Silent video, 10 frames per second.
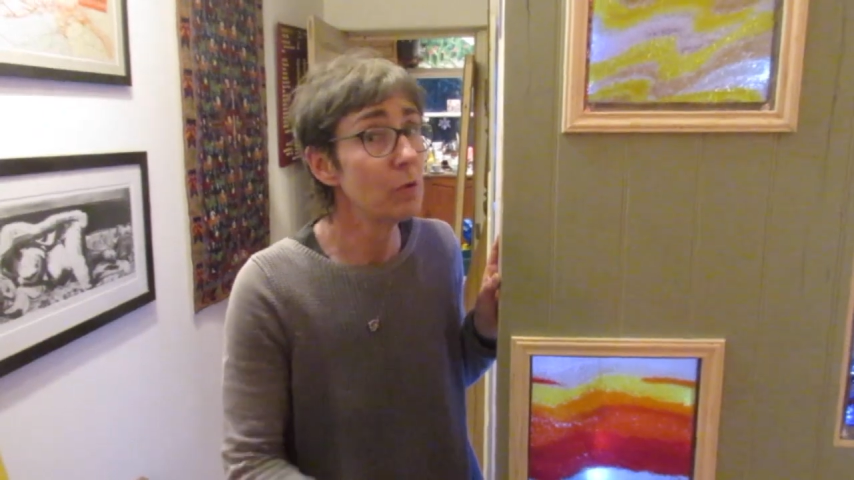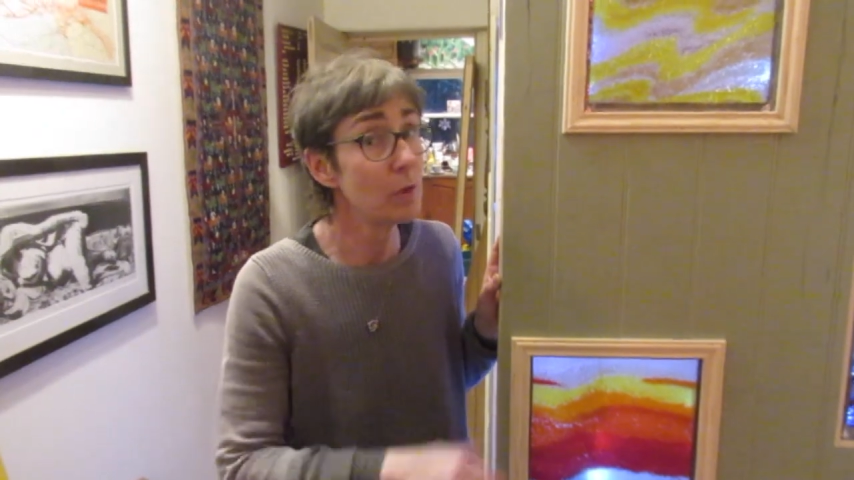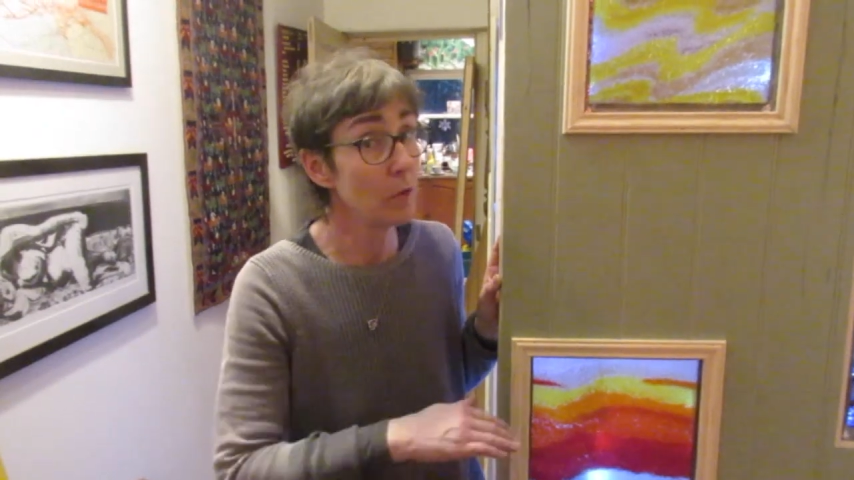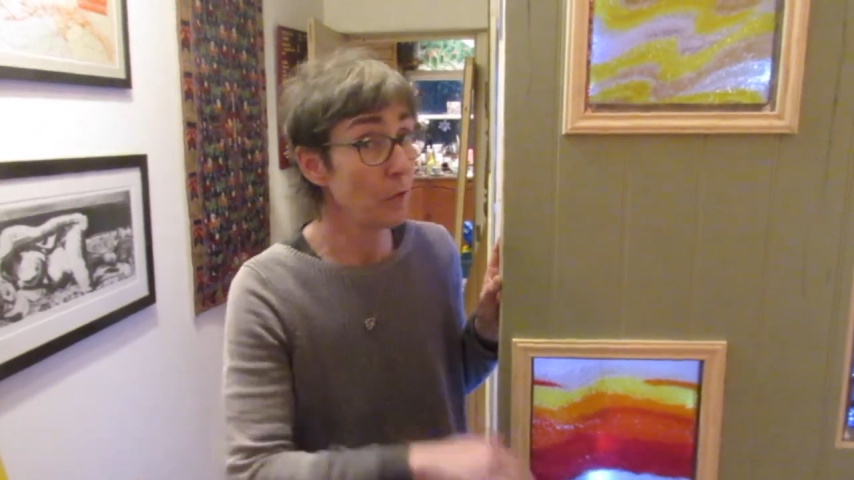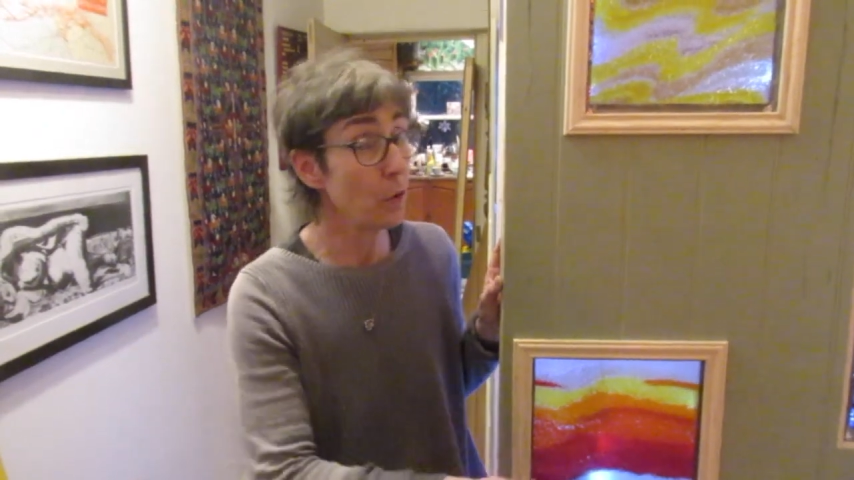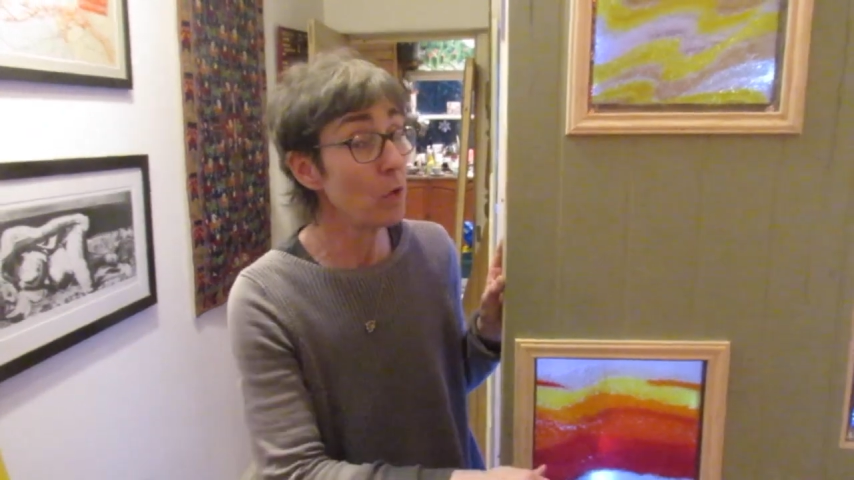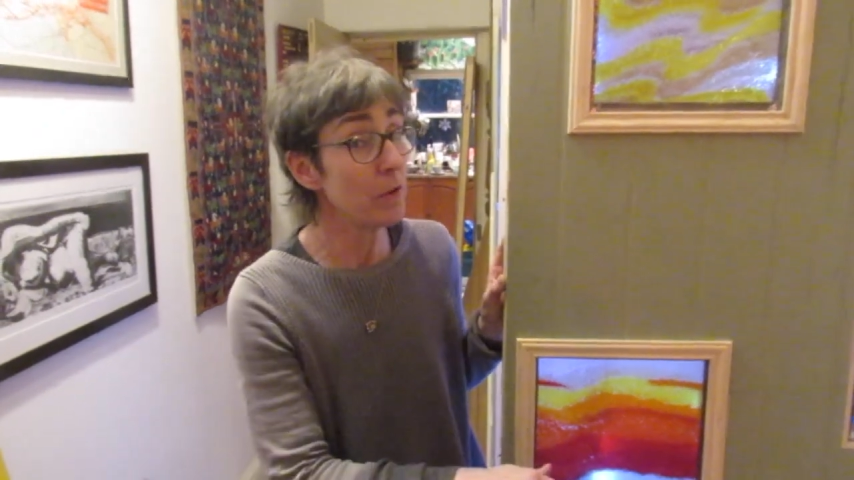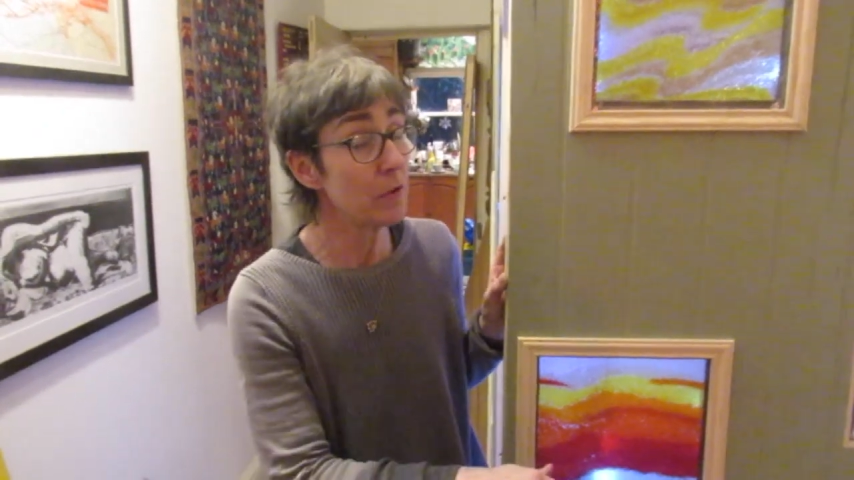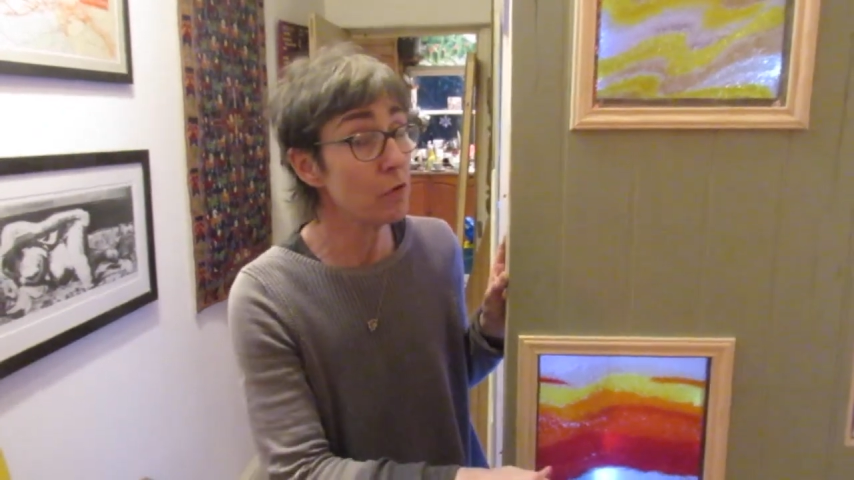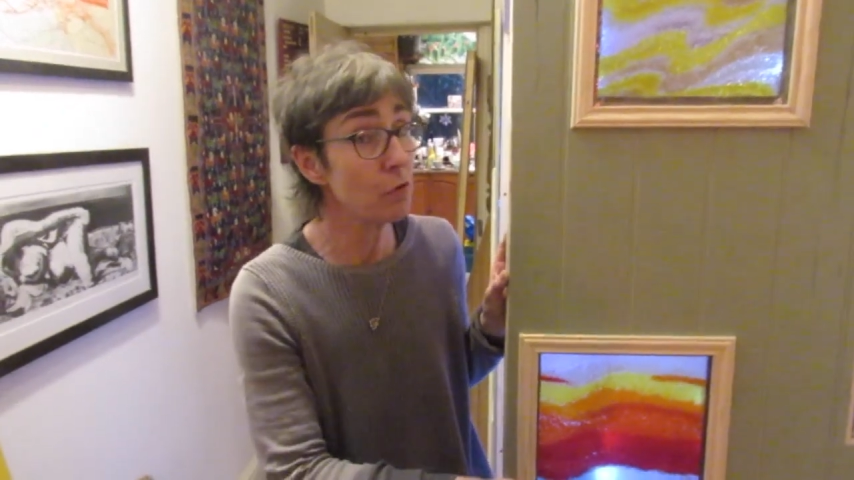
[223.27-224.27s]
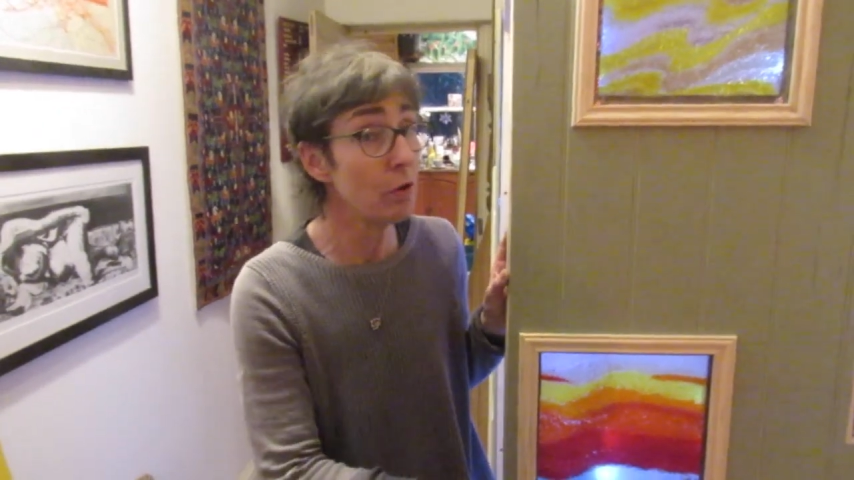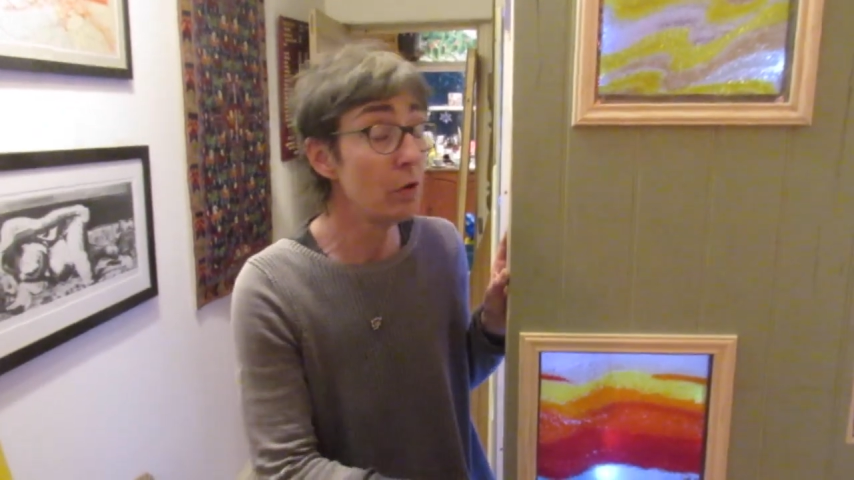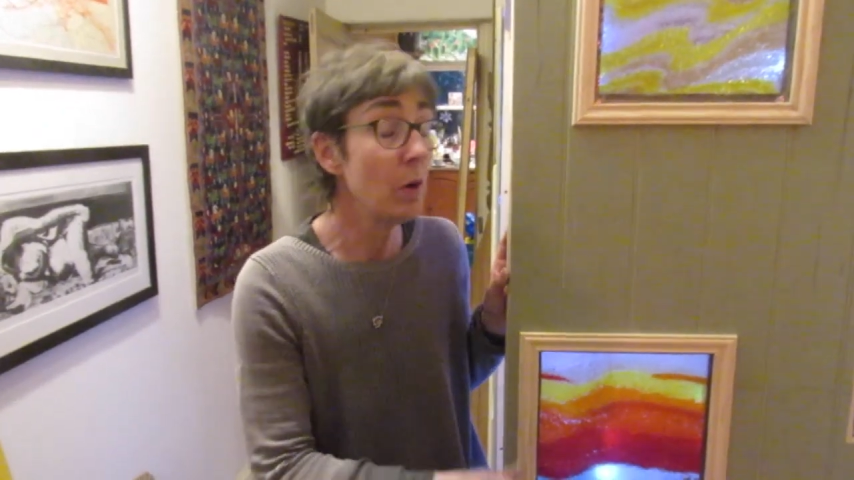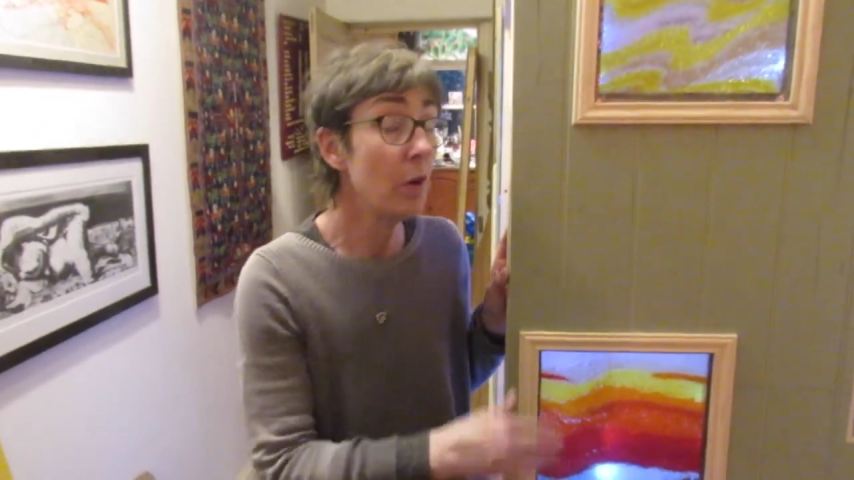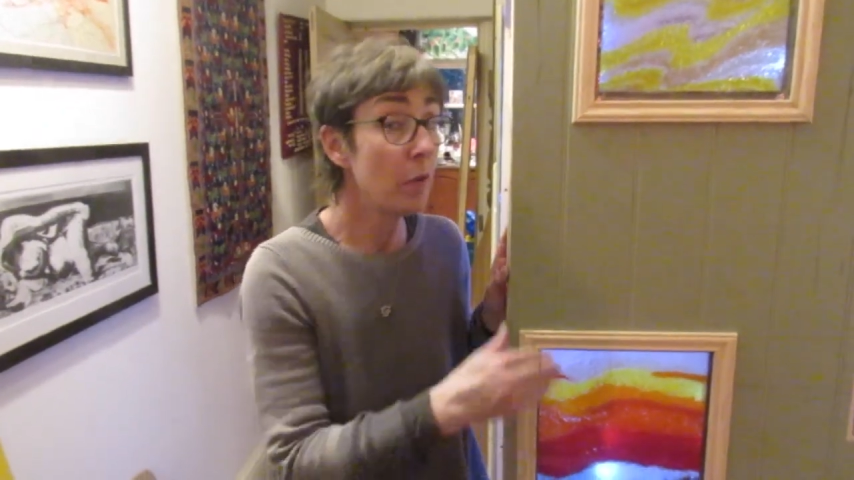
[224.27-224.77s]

So the floor isn't true,